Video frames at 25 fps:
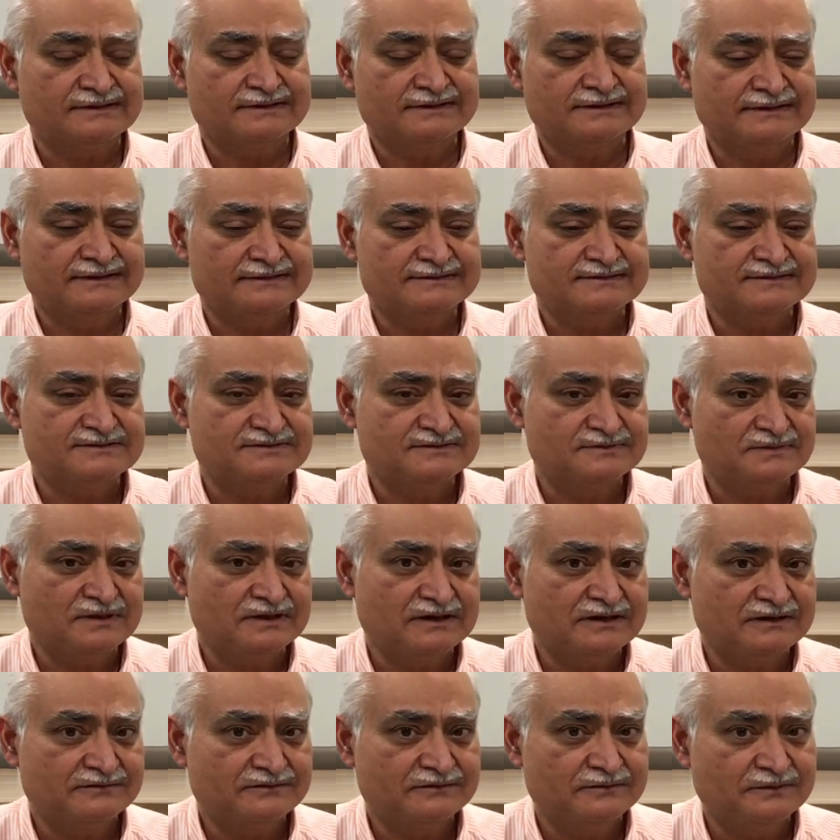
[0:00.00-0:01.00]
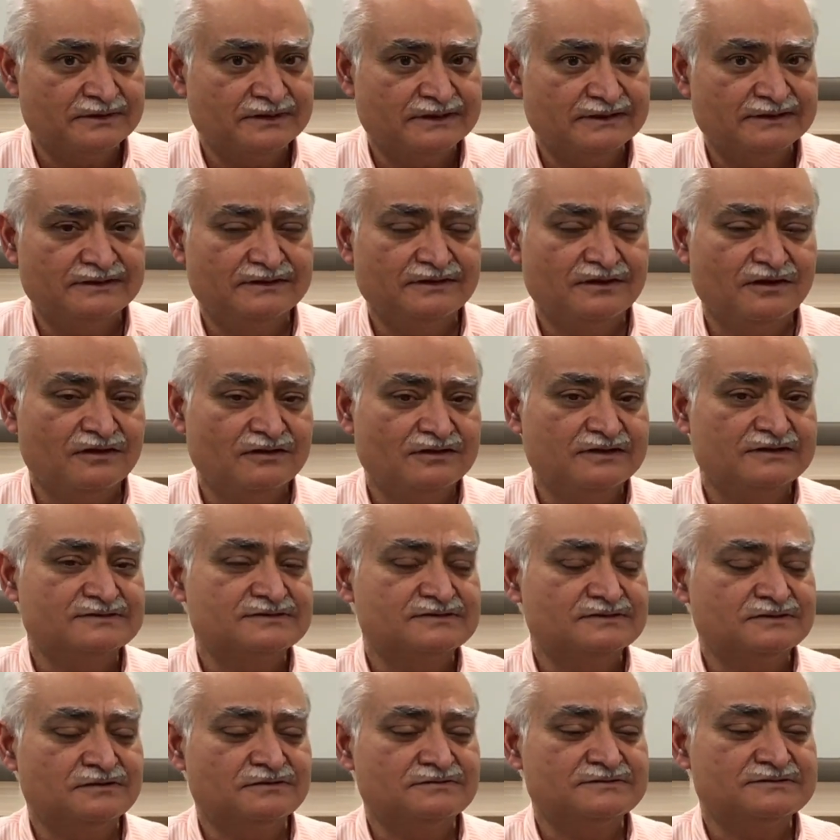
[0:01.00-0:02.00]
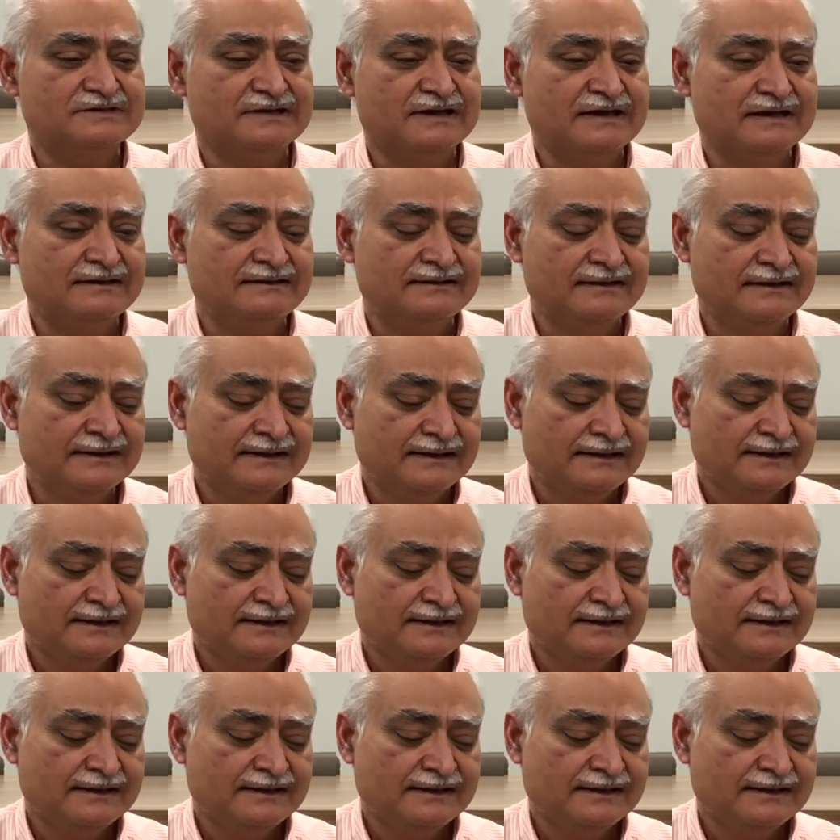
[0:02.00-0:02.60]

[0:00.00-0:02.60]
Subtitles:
I think just about everybody in the audience knows that.